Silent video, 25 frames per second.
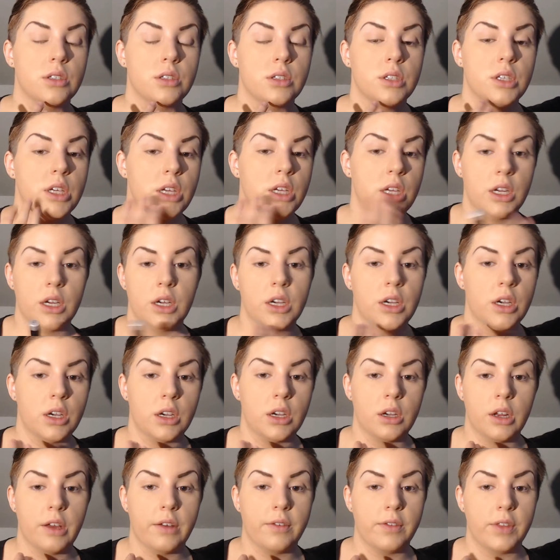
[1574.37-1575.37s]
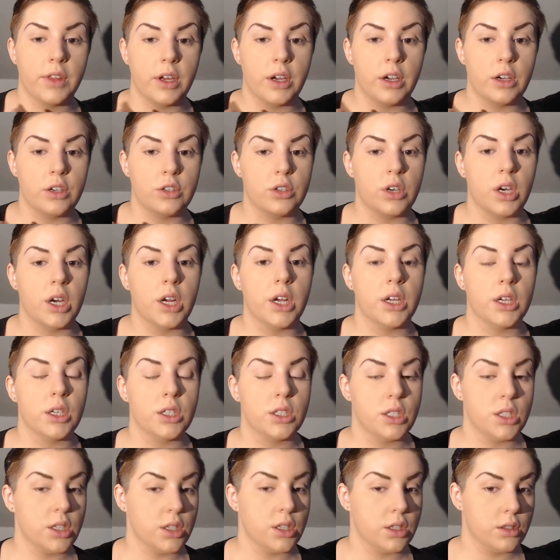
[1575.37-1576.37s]
here if they're trying
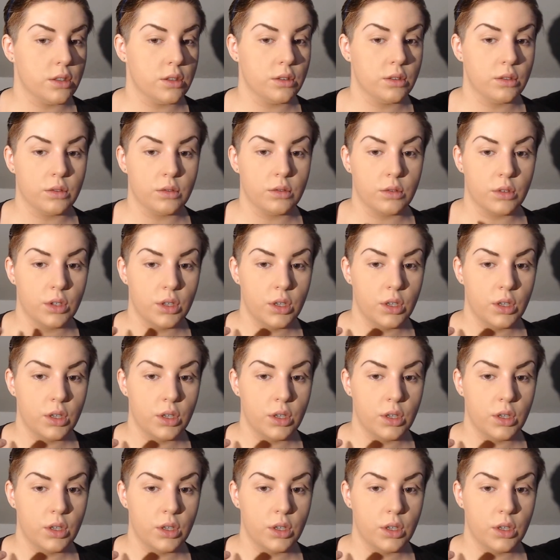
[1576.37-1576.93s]
to,